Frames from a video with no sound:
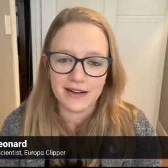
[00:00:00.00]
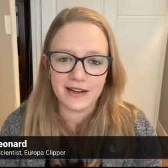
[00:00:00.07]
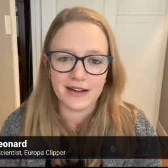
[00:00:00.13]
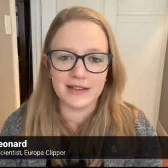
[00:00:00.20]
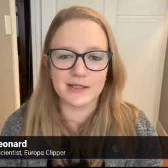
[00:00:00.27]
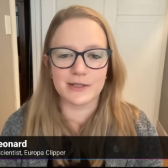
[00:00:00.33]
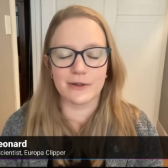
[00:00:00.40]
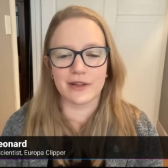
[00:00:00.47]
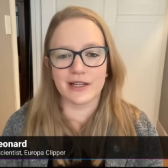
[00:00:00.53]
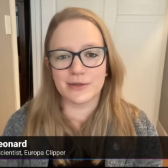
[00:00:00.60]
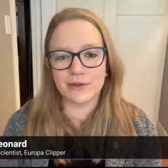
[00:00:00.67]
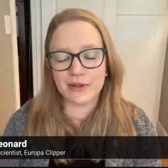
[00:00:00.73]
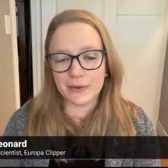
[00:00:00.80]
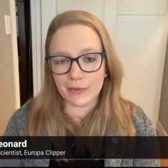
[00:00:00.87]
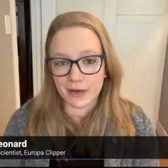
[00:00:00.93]
And so that's
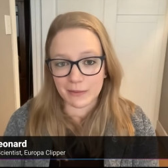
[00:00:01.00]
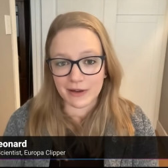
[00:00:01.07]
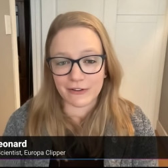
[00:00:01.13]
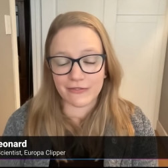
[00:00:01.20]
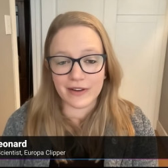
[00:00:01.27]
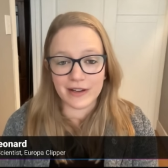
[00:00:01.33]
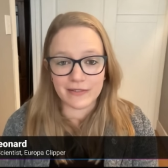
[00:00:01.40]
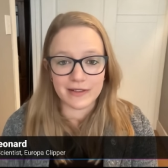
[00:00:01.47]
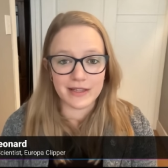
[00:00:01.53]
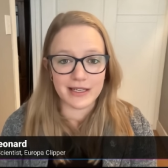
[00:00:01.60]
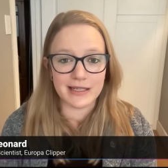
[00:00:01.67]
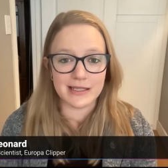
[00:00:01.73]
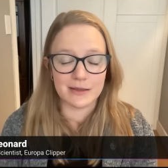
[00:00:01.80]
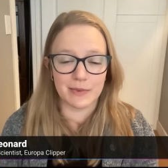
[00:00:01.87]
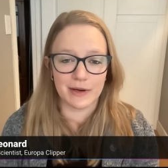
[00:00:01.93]
really one of my favorite
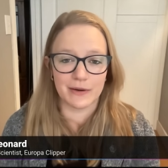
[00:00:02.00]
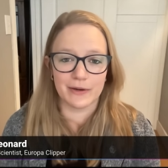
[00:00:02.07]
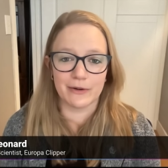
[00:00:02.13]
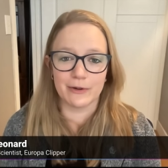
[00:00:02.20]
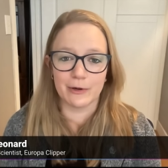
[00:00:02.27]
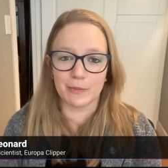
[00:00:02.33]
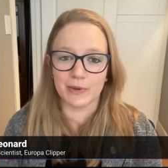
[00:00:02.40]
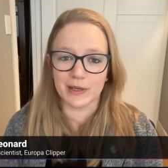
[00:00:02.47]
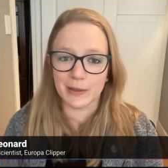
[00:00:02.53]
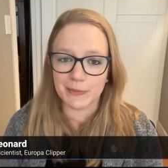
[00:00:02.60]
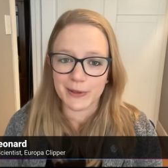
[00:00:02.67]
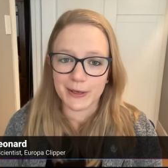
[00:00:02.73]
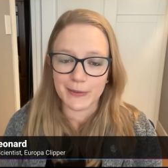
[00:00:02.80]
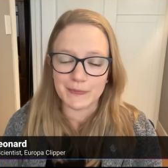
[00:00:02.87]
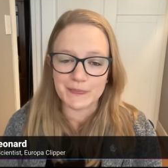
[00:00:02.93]
things about Europa
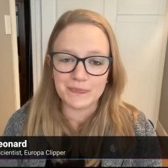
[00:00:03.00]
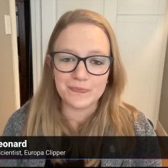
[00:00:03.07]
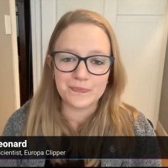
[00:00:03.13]
Clipper